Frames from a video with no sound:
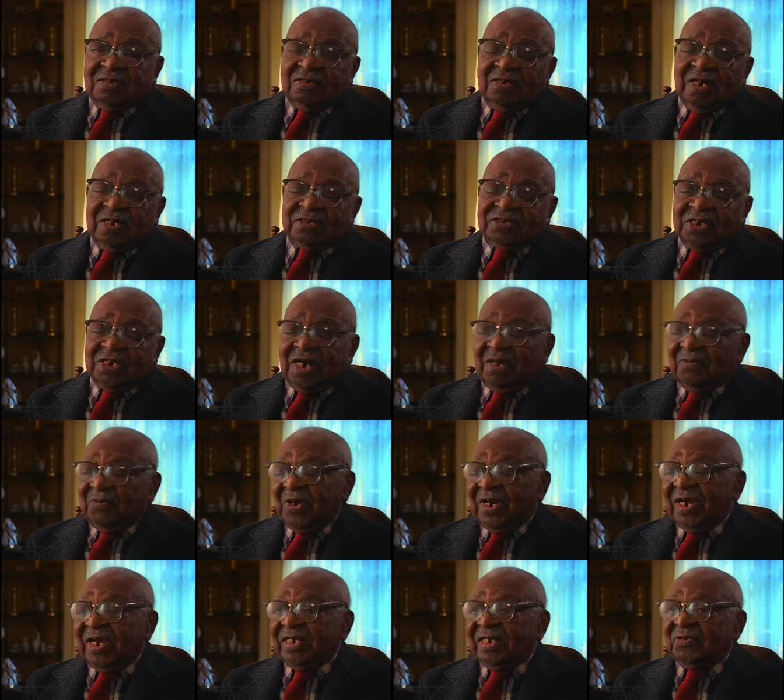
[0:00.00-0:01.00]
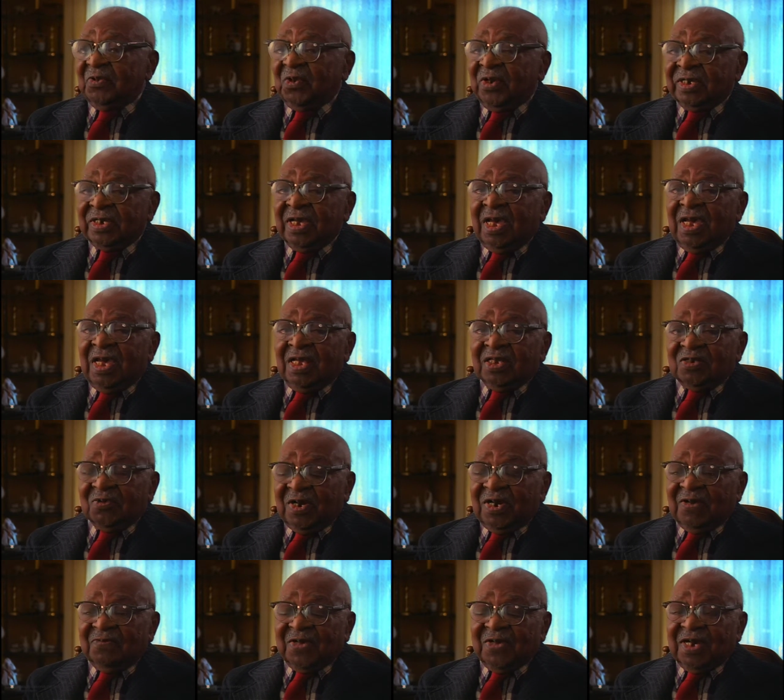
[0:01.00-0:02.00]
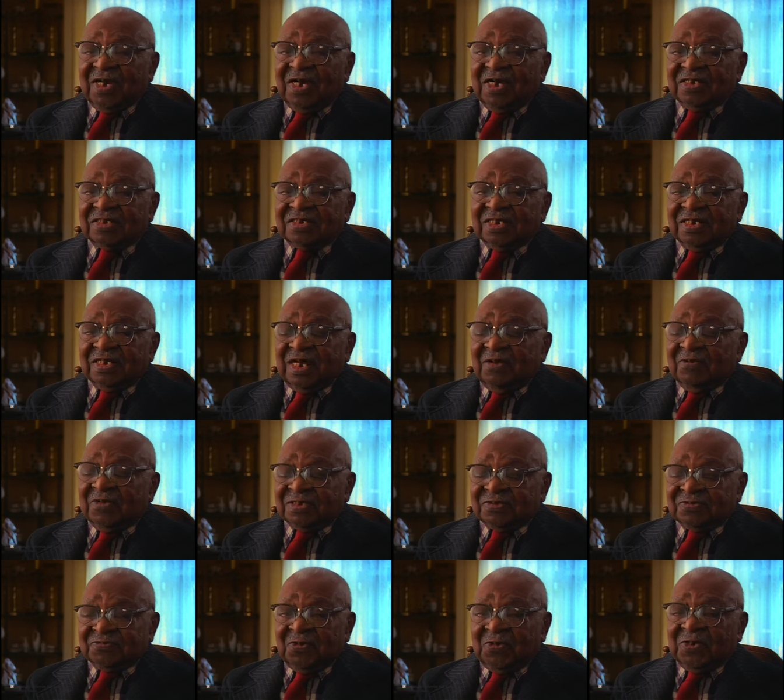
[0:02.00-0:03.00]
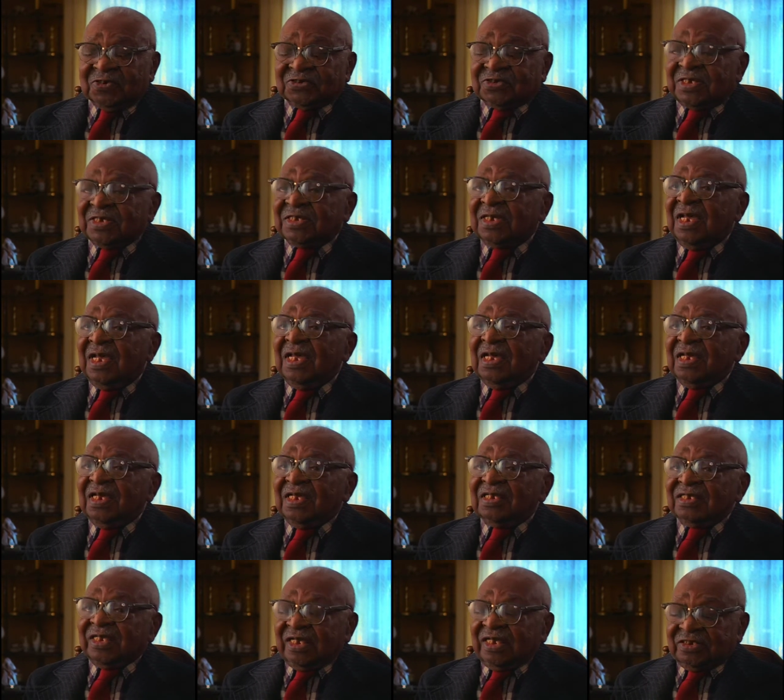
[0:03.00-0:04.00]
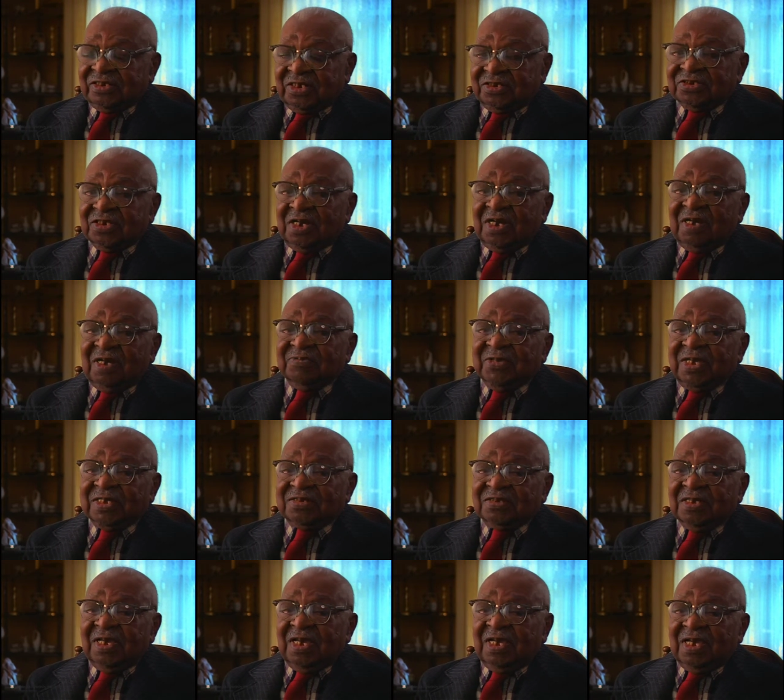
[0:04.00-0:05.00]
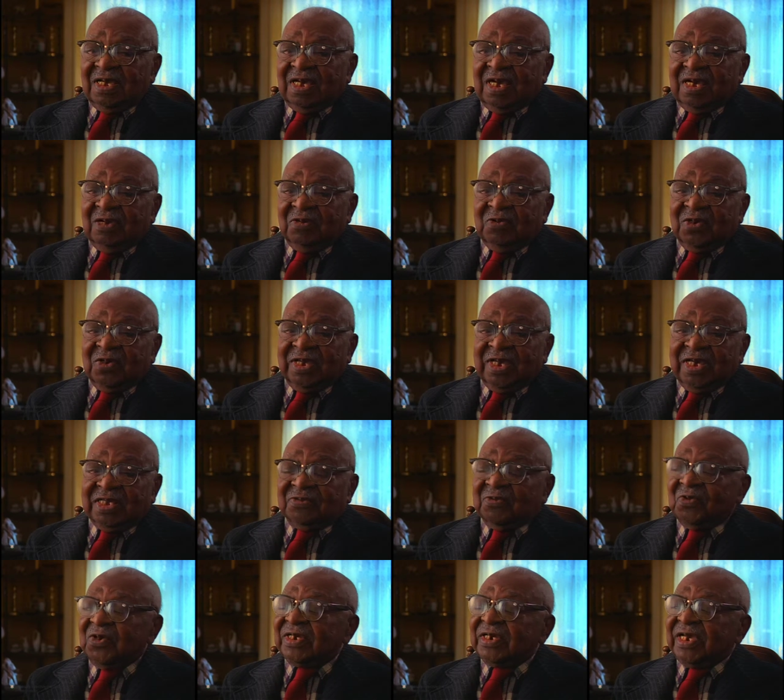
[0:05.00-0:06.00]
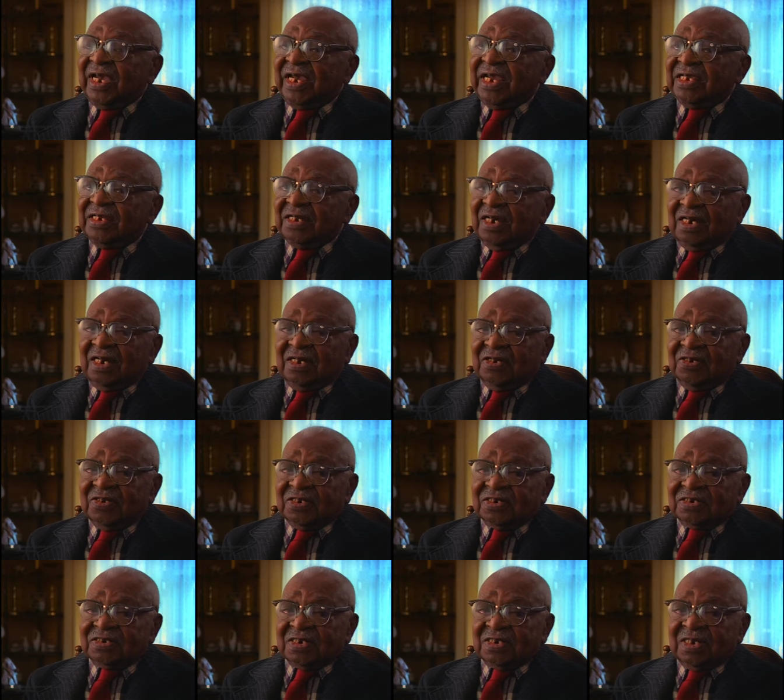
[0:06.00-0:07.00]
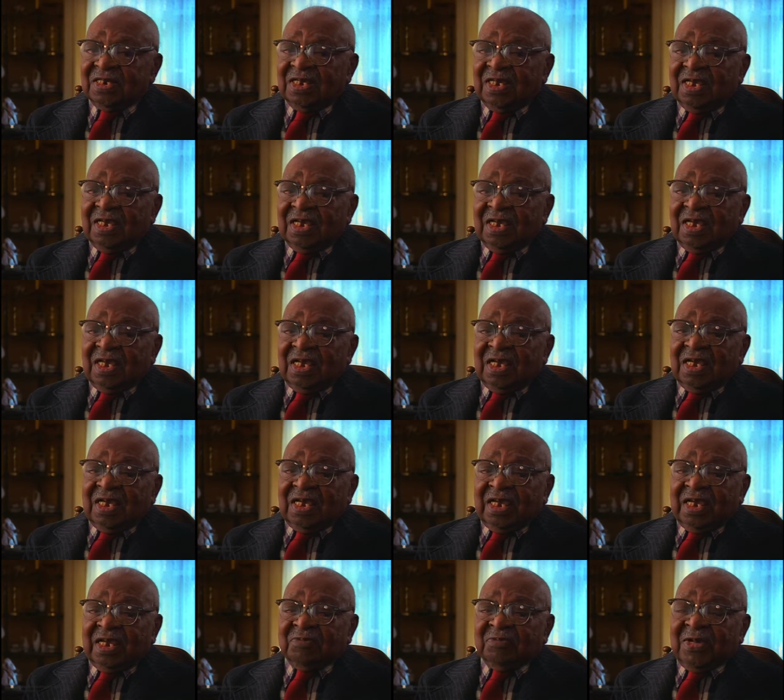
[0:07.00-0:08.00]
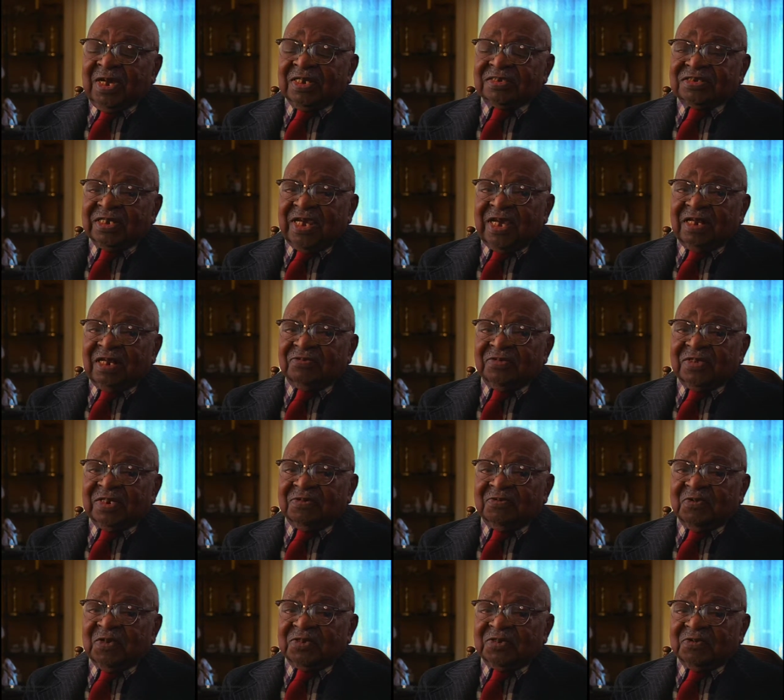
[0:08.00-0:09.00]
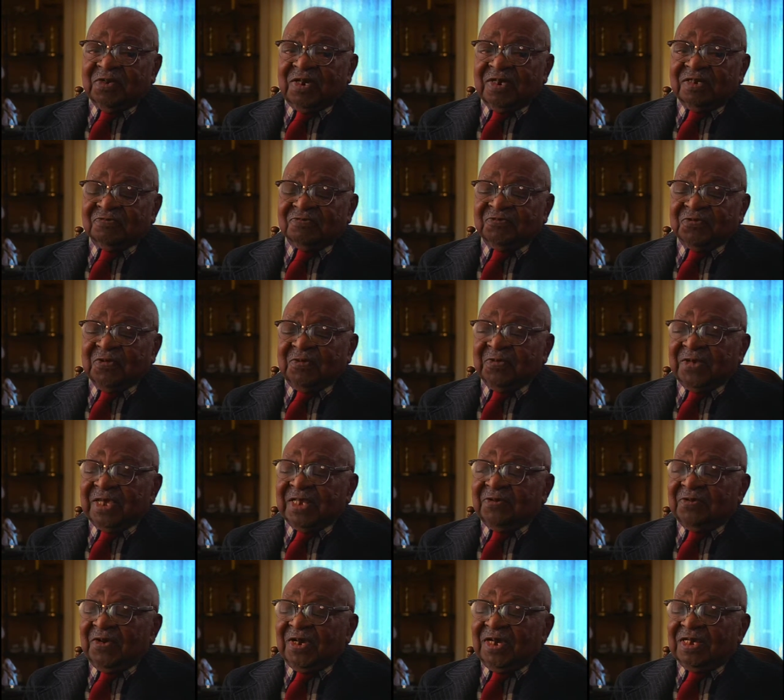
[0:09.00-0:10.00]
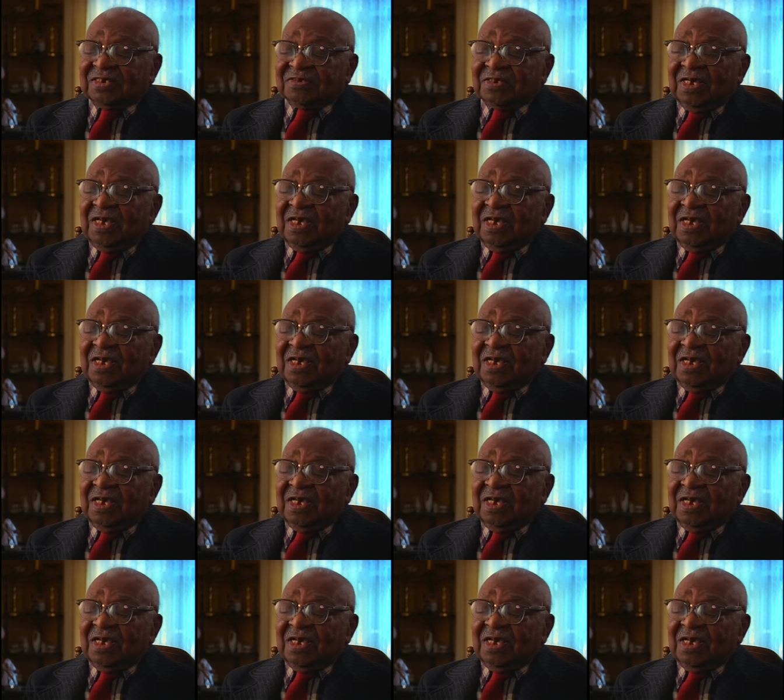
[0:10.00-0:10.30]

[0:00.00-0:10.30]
uh, a job where I had to work 12 hours, and I was fortunate in getting a job that I only had to work eight hours. And my salary was run from anywhere